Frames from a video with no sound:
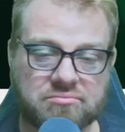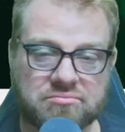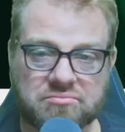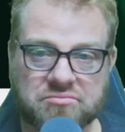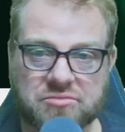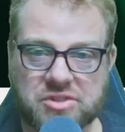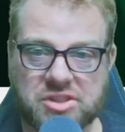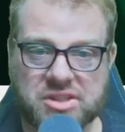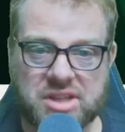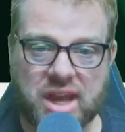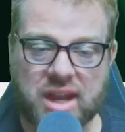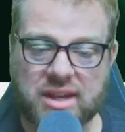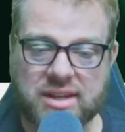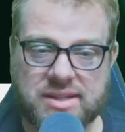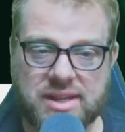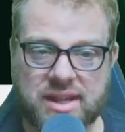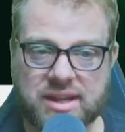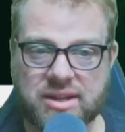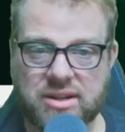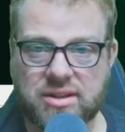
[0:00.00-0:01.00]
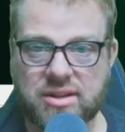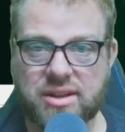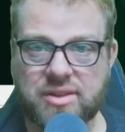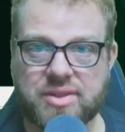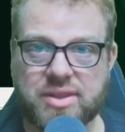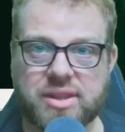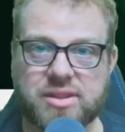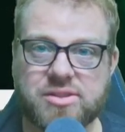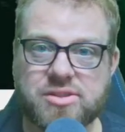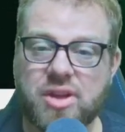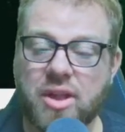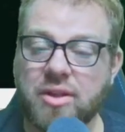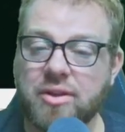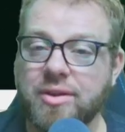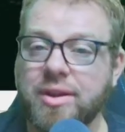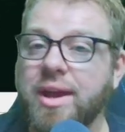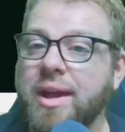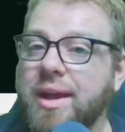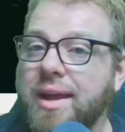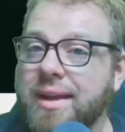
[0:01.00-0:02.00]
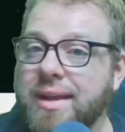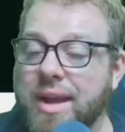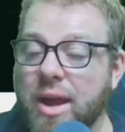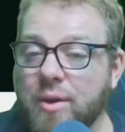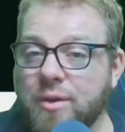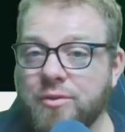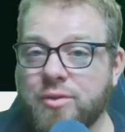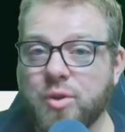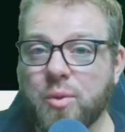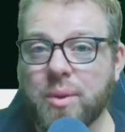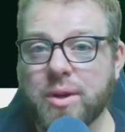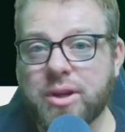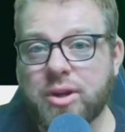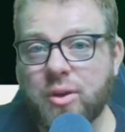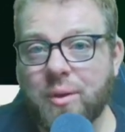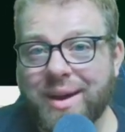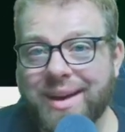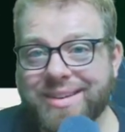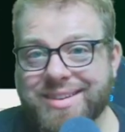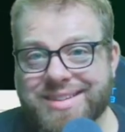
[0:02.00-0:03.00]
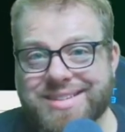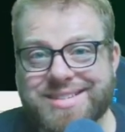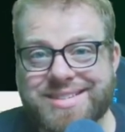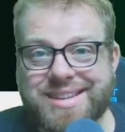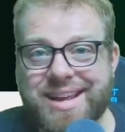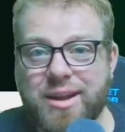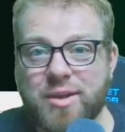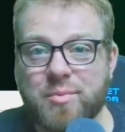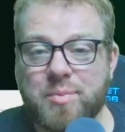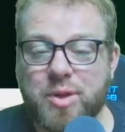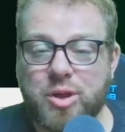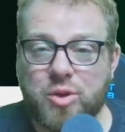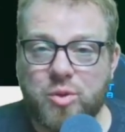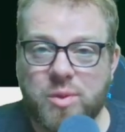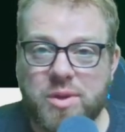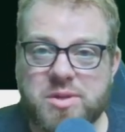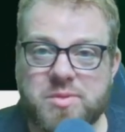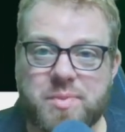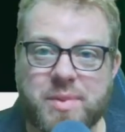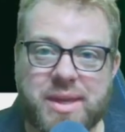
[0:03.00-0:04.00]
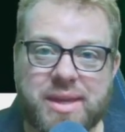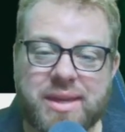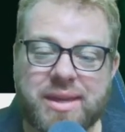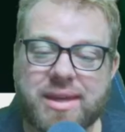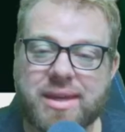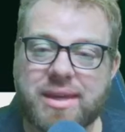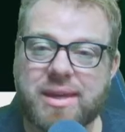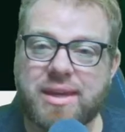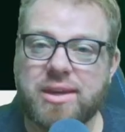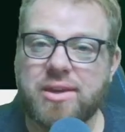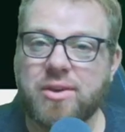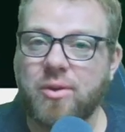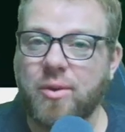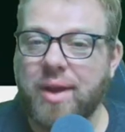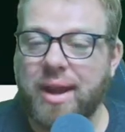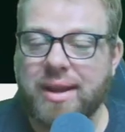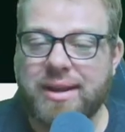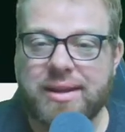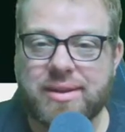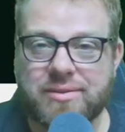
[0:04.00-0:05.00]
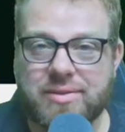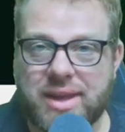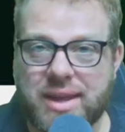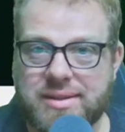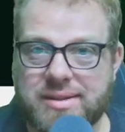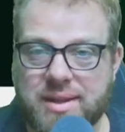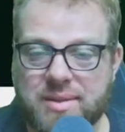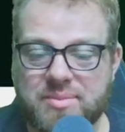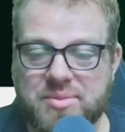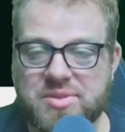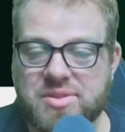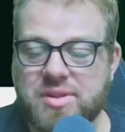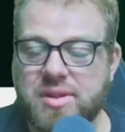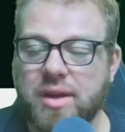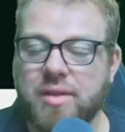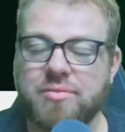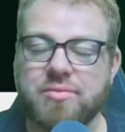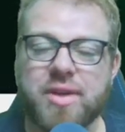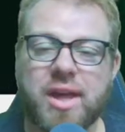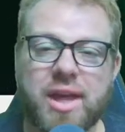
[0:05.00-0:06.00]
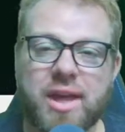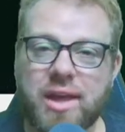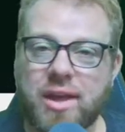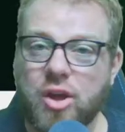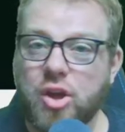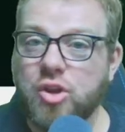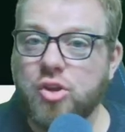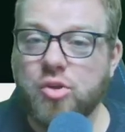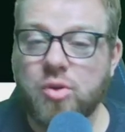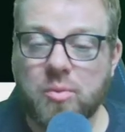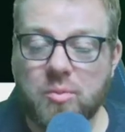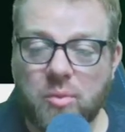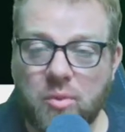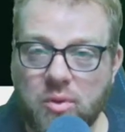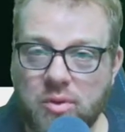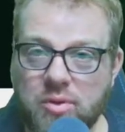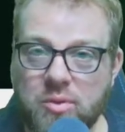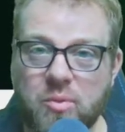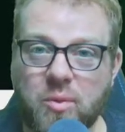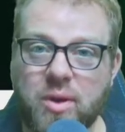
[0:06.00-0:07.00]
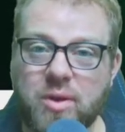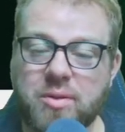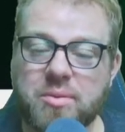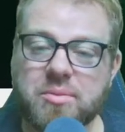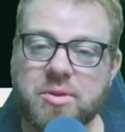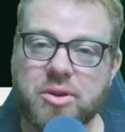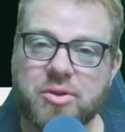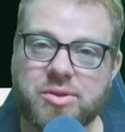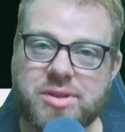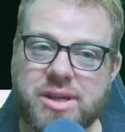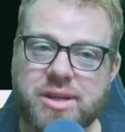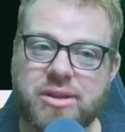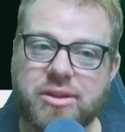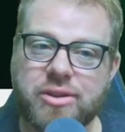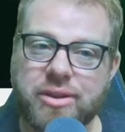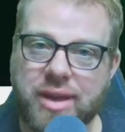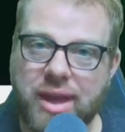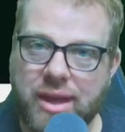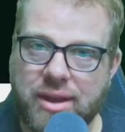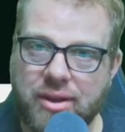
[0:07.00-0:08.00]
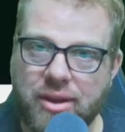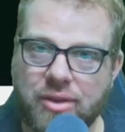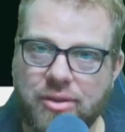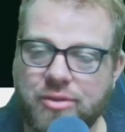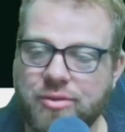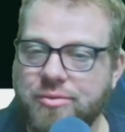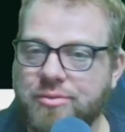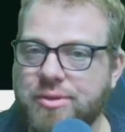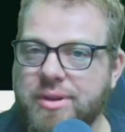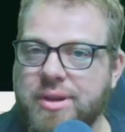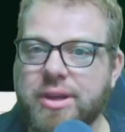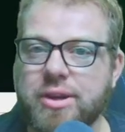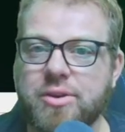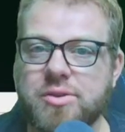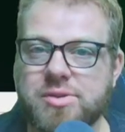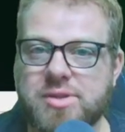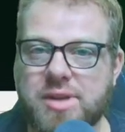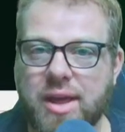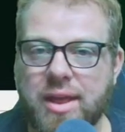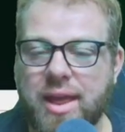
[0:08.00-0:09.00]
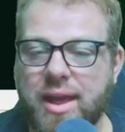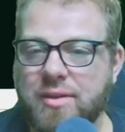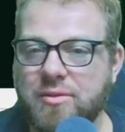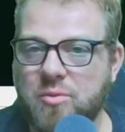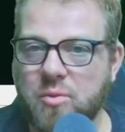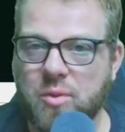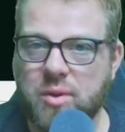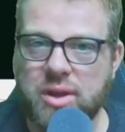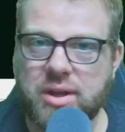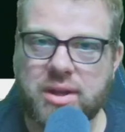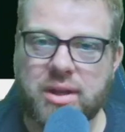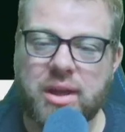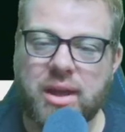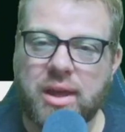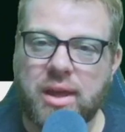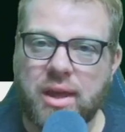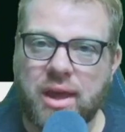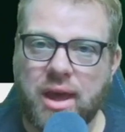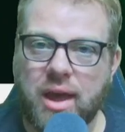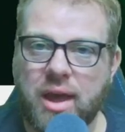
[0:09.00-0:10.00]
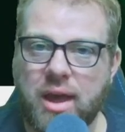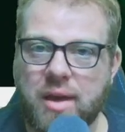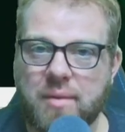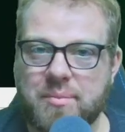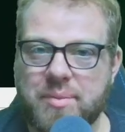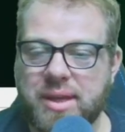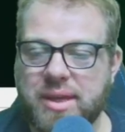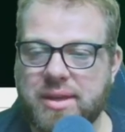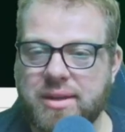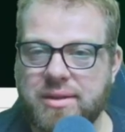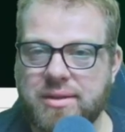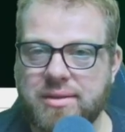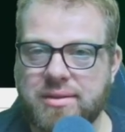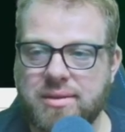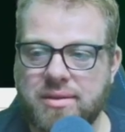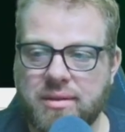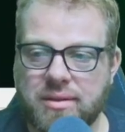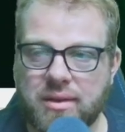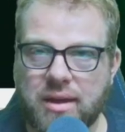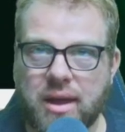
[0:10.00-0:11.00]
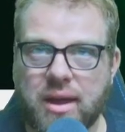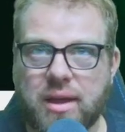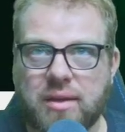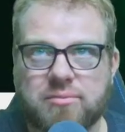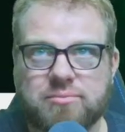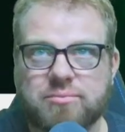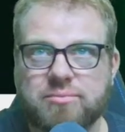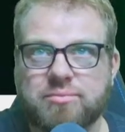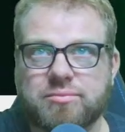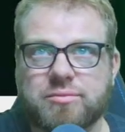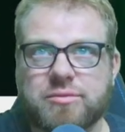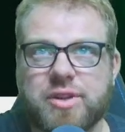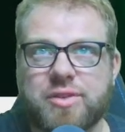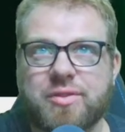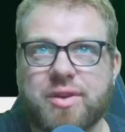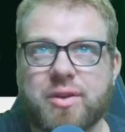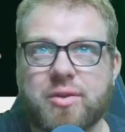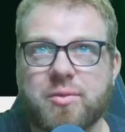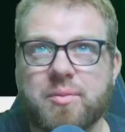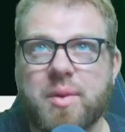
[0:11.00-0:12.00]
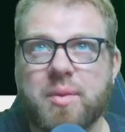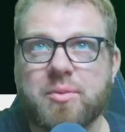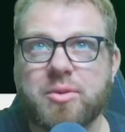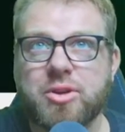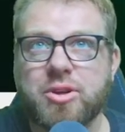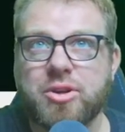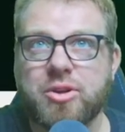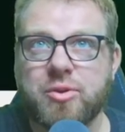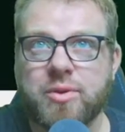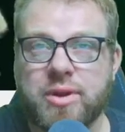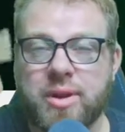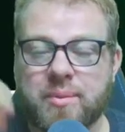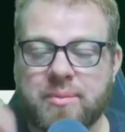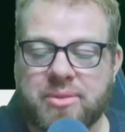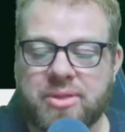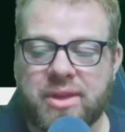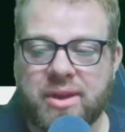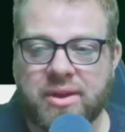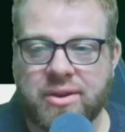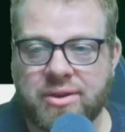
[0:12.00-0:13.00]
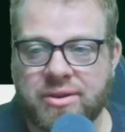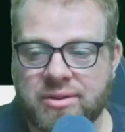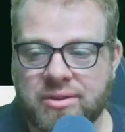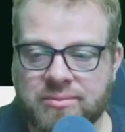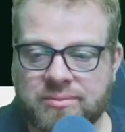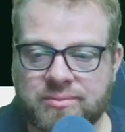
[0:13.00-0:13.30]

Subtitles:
Just kind of taking a look at the installer. Now, if you want to know how to set up a USB key or any of that type of stuff, you're more than welcome to go take a look at other videos. I'll have one pinned if I remember to do it up there.